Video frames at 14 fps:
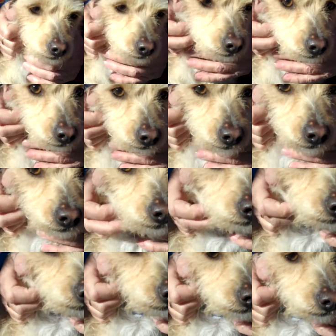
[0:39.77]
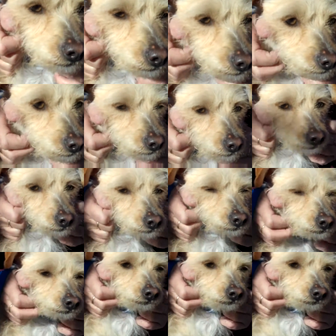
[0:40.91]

that she got along with fine,